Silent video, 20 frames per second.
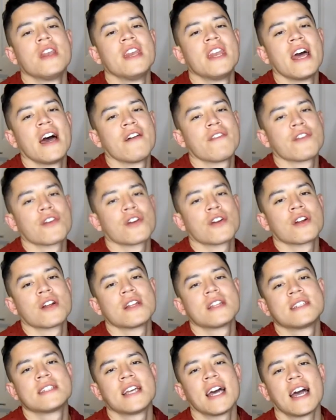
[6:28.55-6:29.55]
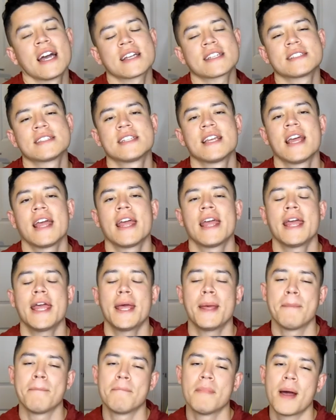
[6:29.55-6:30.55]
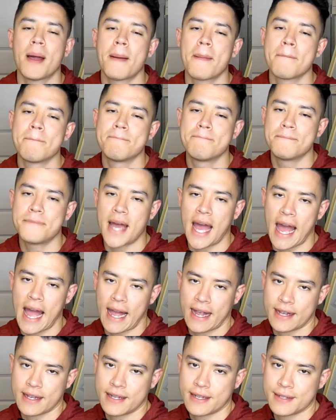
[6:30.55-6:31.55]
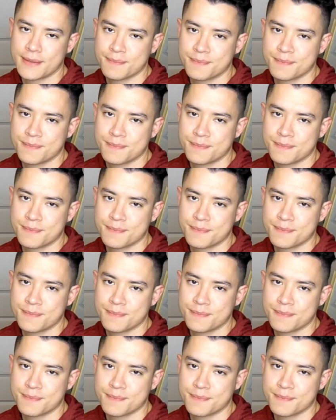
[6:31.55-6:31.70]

never text him back.